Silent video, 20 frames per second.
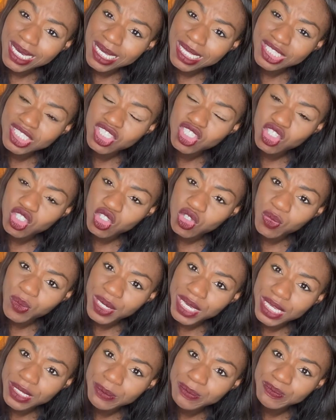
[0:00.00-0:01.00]
Just do
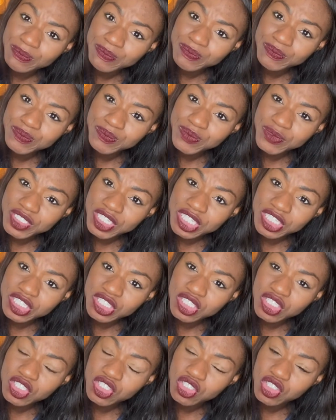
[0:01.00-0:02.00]
it.
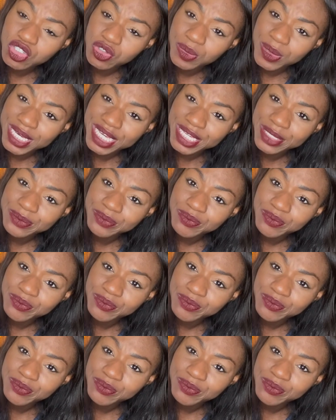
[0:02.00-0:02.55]
Just do it.